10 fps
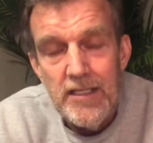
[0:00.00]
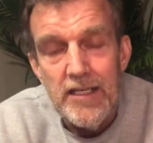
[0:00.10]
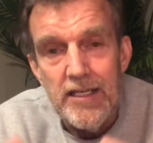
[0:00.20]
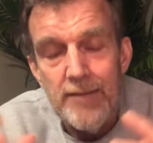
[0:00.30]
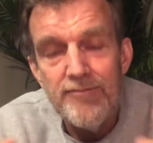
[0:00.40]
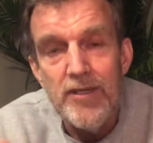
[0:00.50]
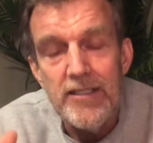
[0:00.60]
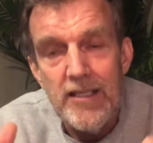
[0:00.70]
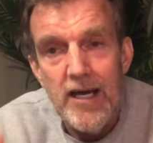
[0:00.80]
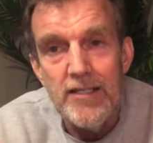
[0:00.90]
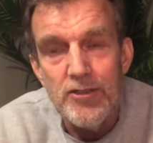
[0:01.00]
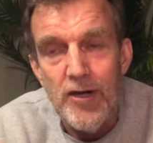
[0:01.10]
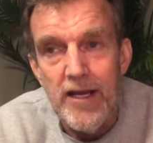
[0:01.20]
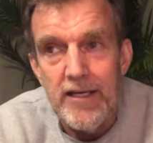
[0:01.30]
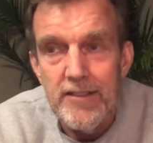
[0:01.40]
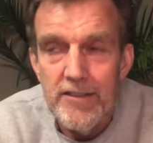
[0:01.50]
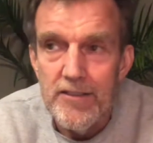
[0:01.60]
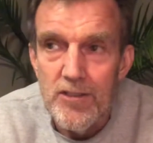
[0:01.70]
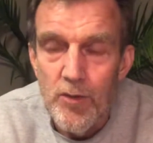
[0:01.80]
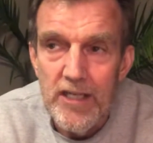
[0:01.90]
an upfront contract
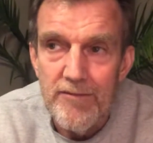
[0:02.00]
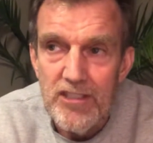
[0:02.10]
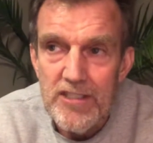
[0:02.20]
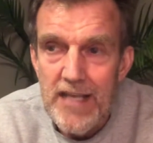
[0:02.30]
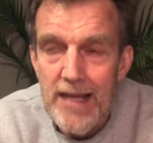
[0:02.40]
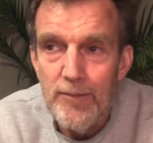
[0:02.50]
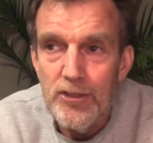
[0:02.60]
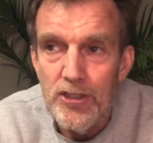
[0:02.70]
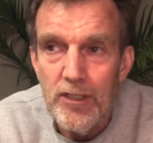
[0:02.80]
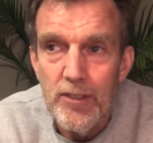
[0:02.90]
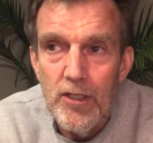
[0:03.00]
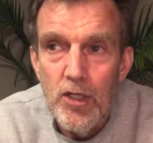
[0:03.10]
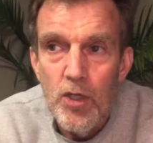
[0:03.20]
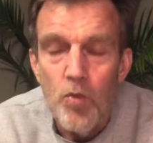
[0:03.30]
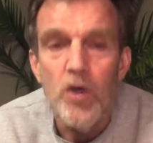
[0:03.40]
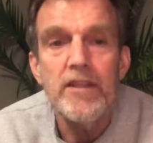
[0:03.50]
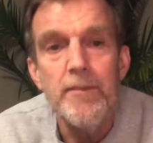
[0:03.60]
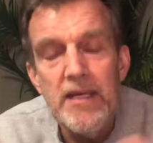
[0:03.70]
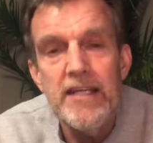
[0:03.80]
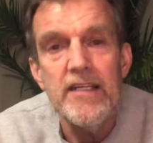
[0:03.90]
is a way of establishing what the
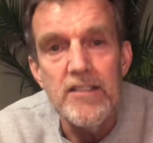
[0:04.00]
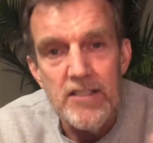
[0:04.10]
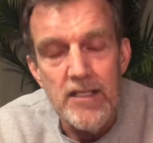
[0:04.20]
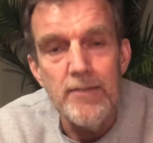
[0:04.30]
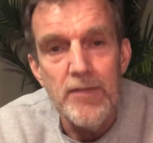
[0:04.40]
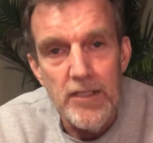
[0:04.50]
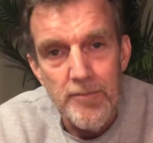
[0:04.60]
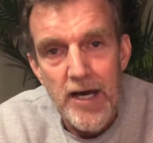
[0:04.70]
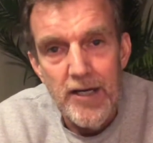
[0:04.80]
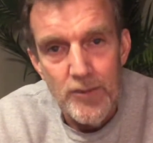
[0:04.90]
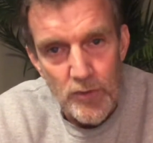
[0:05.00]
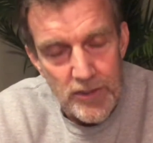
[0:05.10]
meeting is going to be about.